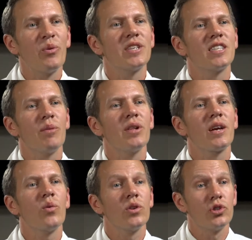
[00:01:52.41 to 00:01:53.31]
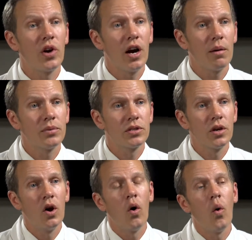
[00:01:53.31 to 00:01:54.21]
With sublingual drops
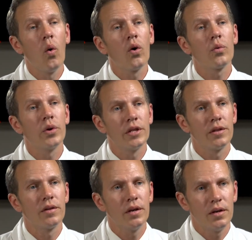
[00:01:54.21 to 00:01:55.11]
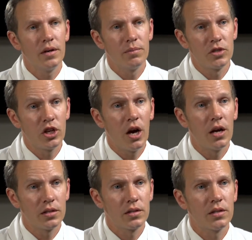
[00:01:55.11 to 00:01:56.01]
or with um,
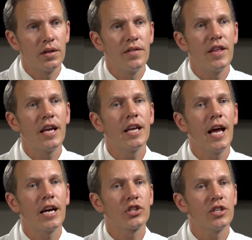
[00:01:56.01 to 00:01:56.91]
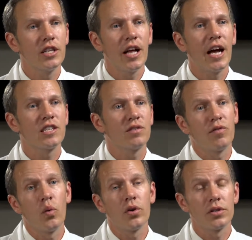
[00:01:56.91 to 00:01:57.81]
shots they can actually last
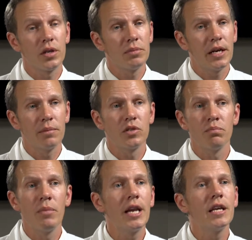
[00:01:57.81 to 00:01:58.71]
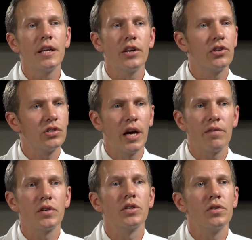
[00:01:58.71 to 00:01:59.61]
for sometimes many years
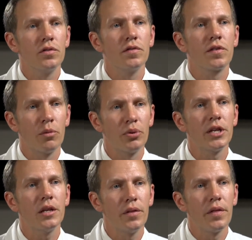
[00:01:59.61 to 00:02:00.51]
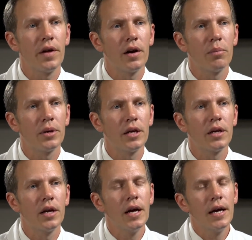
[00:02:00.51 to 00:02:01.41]
after you've completed the
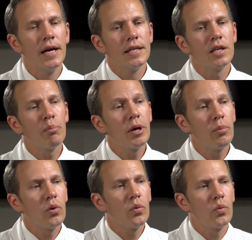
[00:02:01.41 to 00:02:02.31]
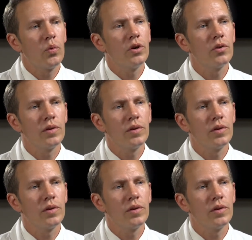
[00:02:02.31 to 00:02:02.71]
therapy. Some people will